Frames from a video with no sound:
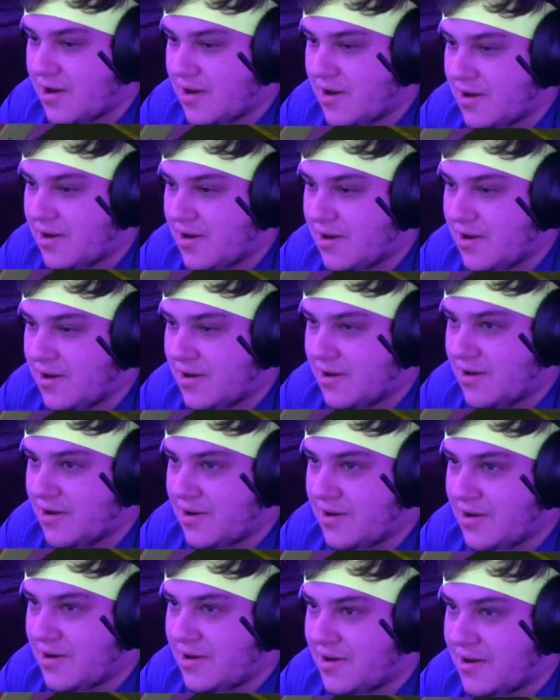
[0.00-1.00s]

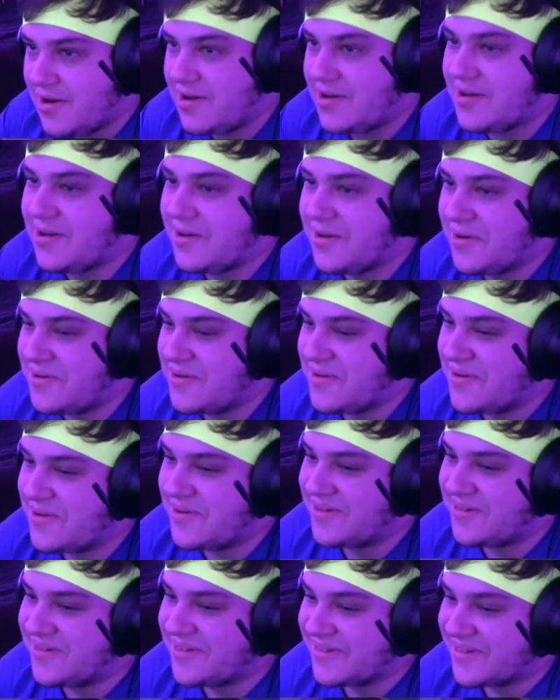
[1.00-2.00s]

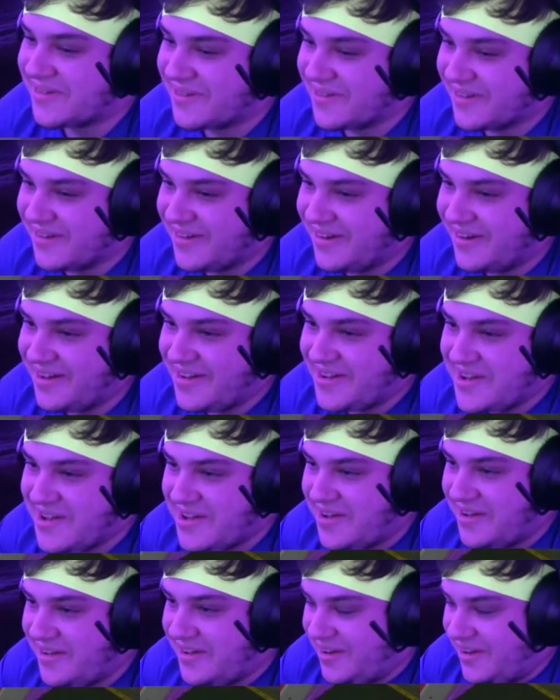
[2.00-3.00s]

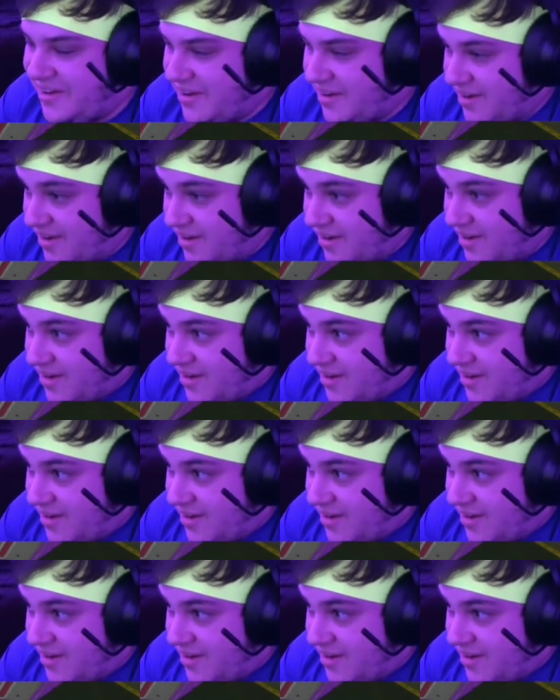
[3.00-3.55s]
No one is speaking in this clip.